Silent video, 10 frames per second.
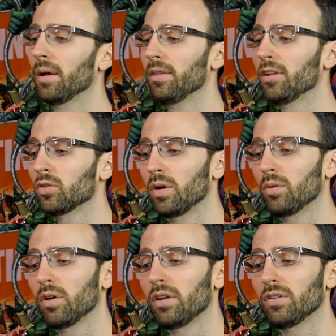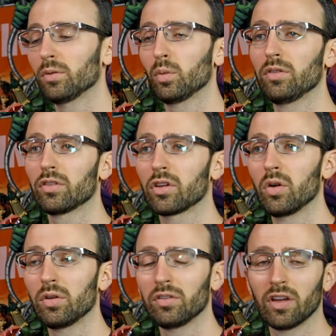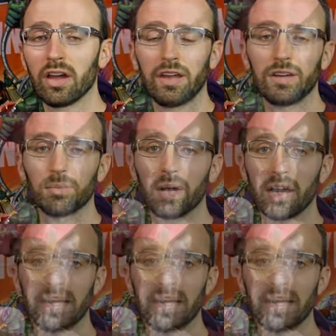This one was co-designed by